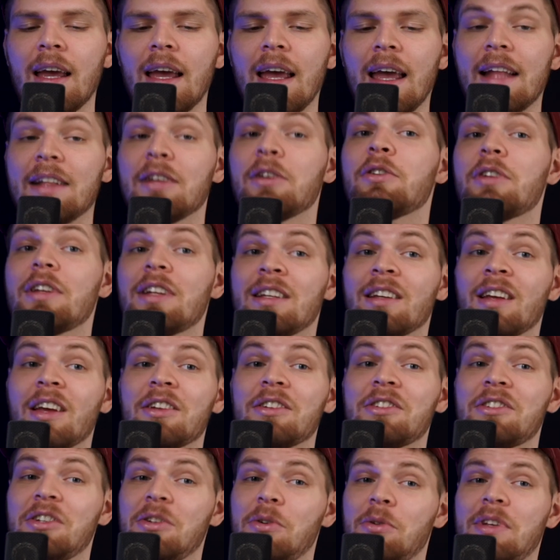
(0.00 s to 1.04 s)
And you did good
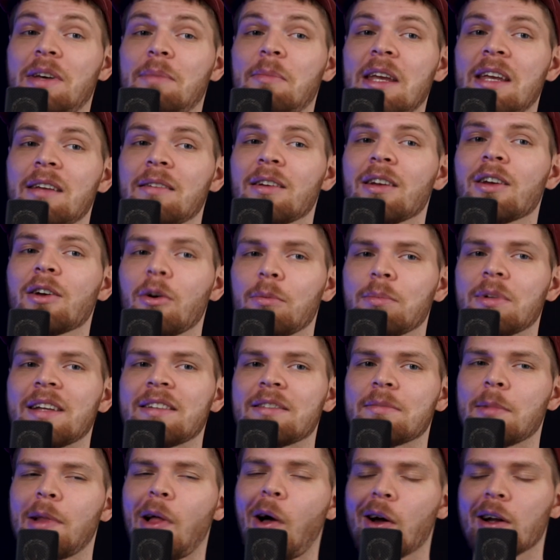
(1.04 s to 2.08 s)
too, Timmy. Go play
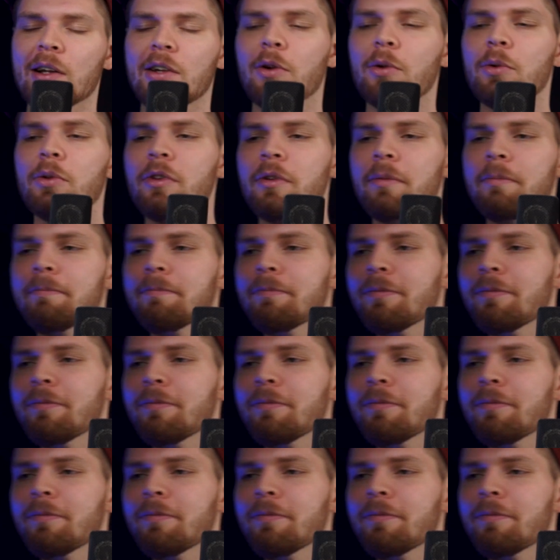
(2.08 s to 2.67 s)
some long tones.